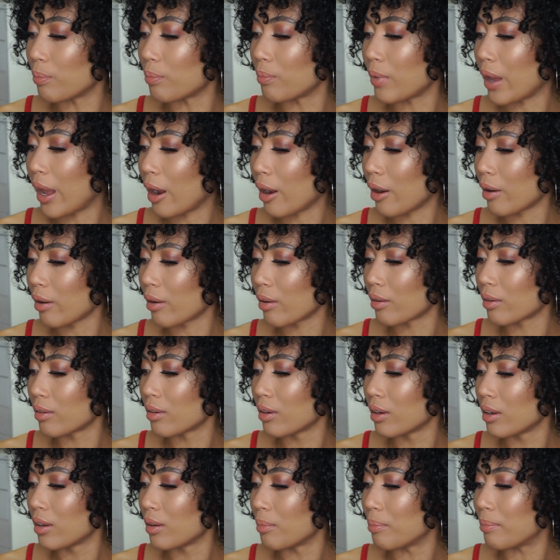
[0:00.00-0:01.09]
hair,
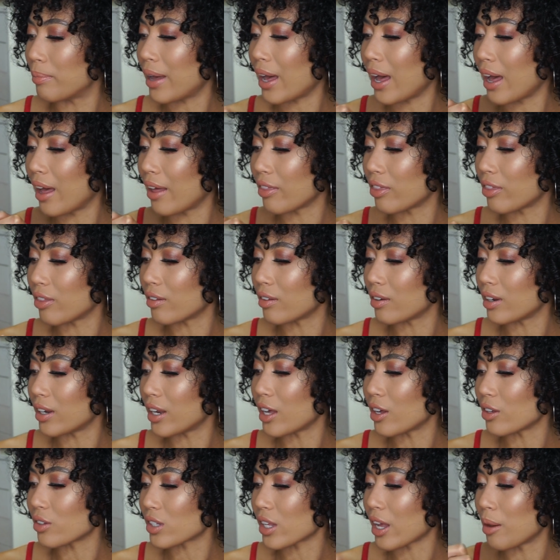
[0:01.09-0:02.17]
bath,
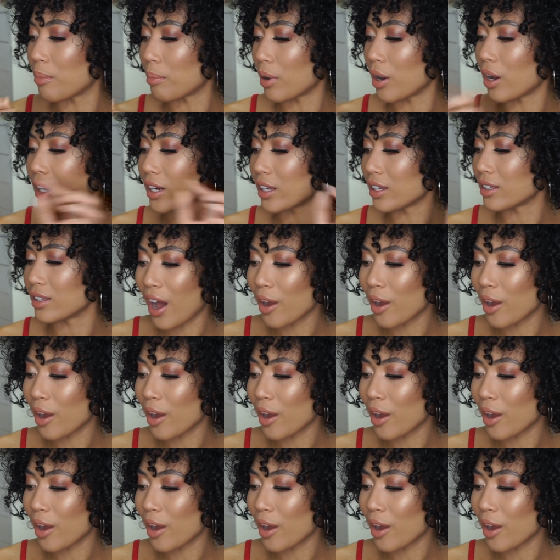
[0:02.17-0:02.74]
nails, and body.